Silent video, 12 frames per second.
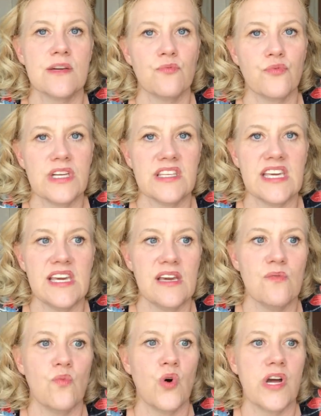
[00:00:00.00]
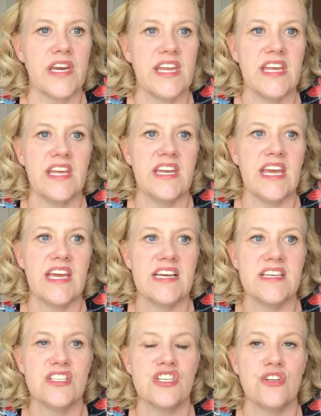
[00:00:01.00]
I really wanted
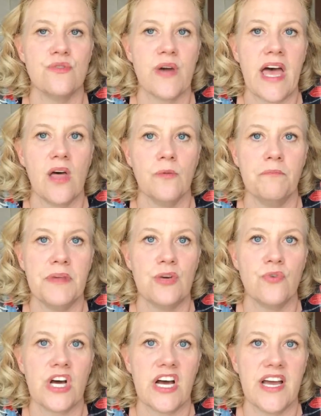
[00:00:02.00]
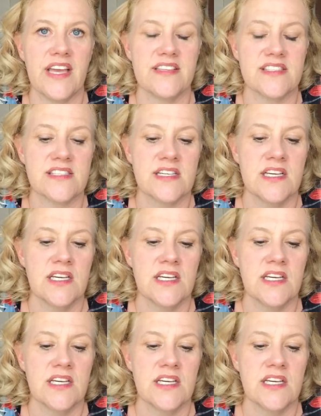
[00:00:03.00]
it to help you guys